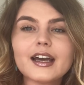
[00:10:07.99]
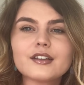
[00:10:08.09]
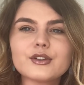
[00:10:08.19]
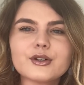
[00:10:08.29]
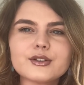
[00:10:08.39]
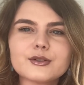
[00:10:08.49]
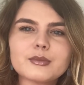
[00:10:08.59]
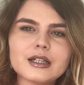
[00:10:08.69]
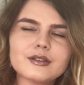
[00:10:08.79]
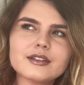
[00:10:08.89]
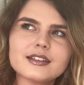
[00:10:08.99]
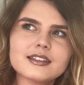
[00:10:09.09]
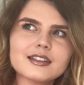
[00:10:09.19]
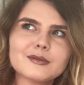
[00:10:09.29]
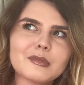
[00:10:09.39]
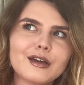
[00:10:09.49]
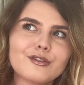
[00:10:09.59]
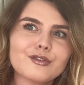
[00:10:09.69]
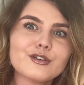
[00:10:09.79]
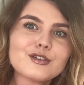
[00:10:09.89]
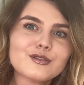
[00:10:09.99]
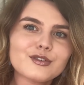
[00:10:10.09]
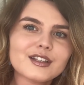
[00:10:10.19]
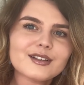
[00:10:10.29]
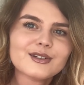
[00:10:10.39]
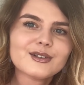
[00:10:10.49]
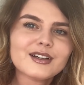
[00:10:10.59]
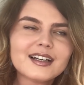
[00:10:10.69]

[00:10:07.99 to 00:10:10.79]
I talked about this in my first video.